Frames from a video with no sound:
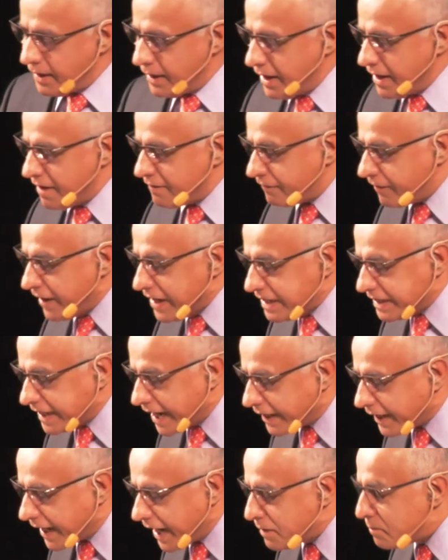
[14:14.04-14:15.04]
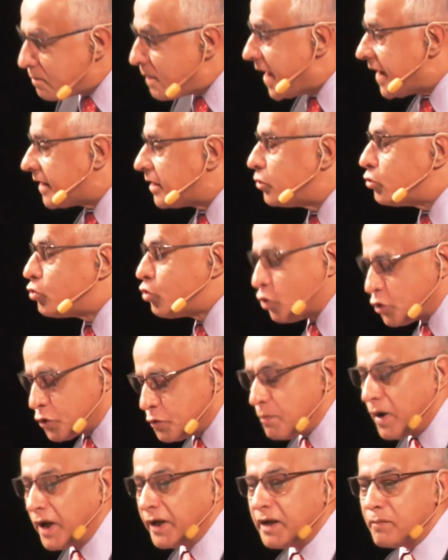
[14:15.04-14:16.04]
FinTech can make good
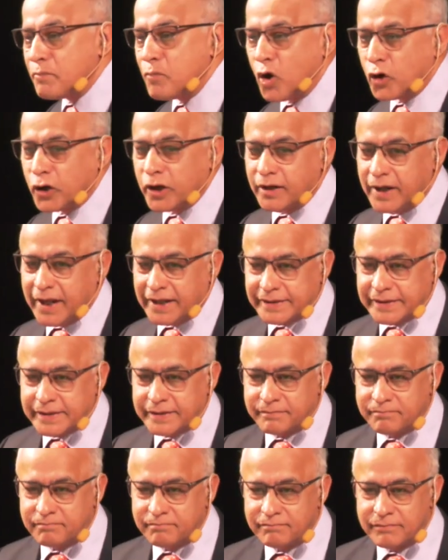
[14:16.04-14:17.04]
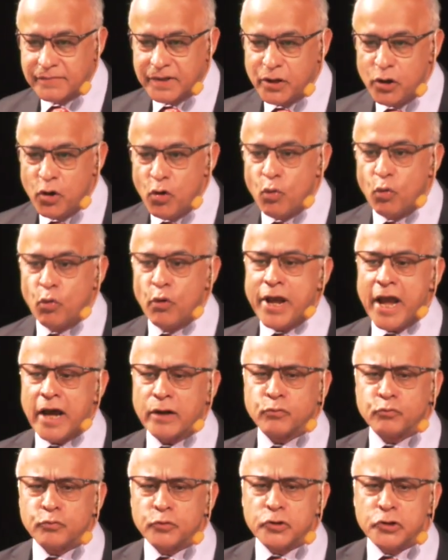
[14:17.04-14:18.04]
money borderless. We
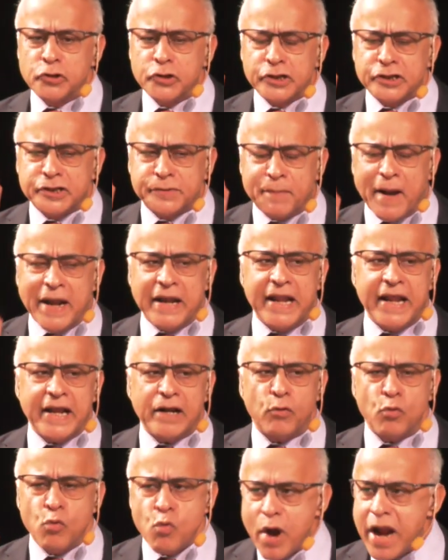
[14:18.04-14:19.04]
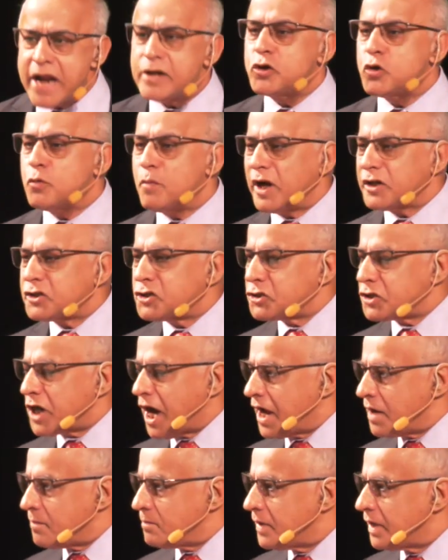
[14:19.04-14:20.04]
are spending way too much
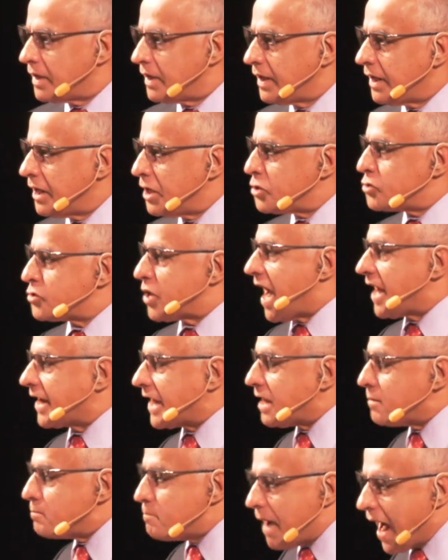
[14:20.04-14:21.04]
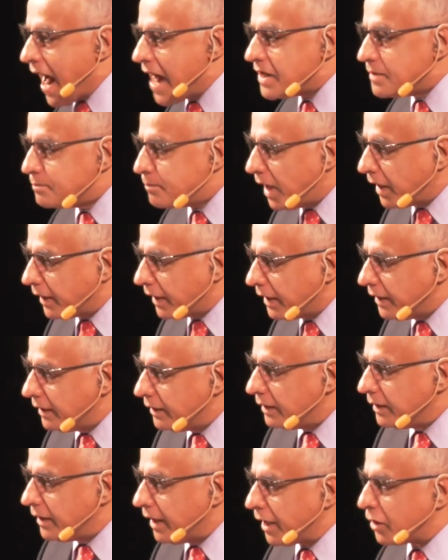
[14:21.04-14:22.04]
time tracking bad money
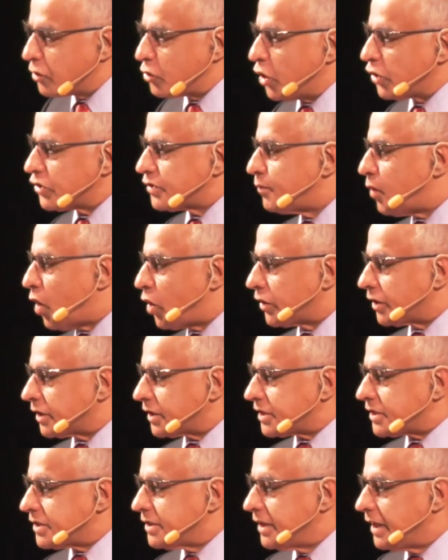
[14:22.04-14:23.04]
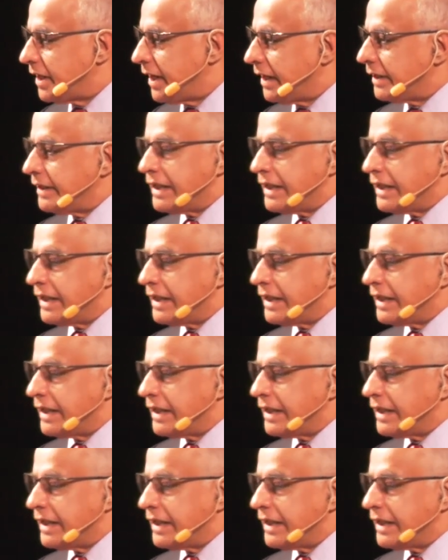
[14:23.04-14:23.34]
across borders. The